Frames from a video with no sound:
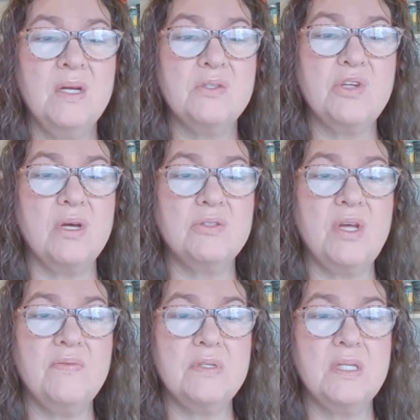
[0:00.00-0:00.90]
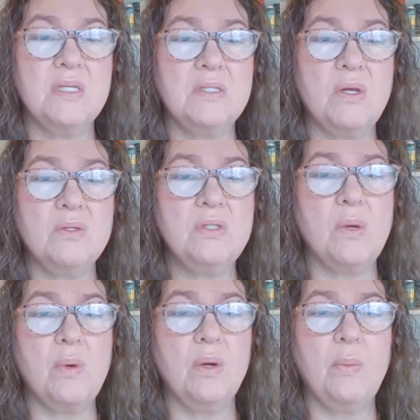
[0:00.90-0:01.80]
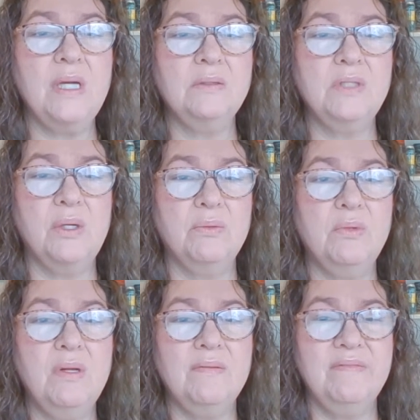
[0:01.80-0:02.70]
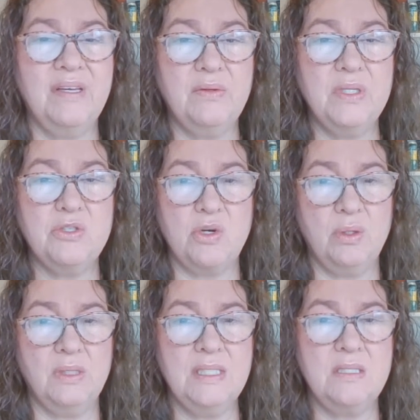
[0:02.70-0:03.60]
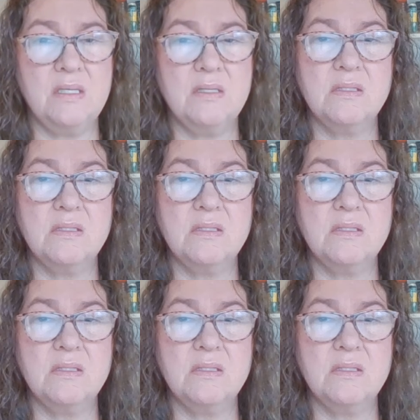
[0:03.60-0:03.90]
John Jefferson is also a well-known veteran journalist,